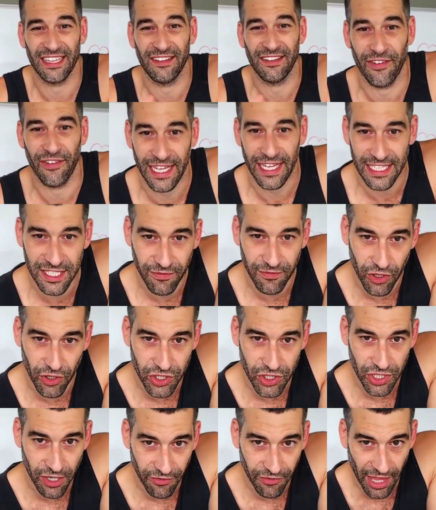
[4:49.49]
advanced
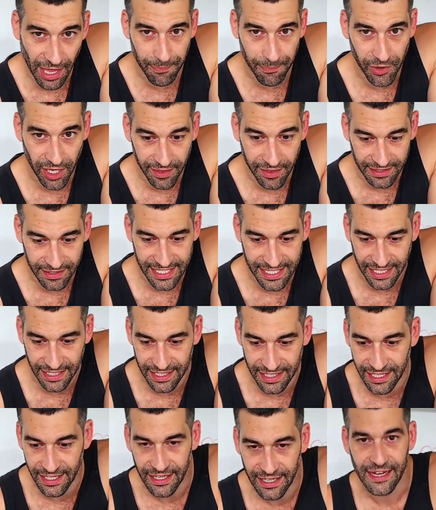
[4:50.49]
version of that breathing
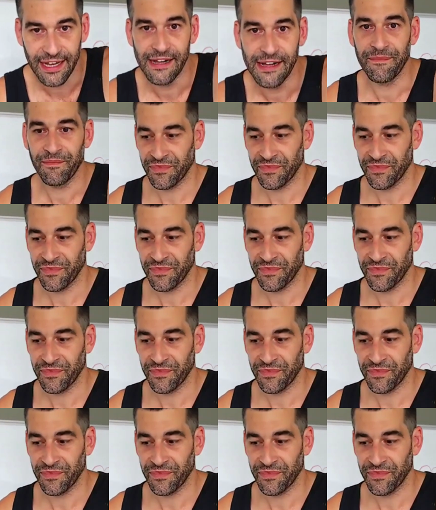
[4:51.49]
technique,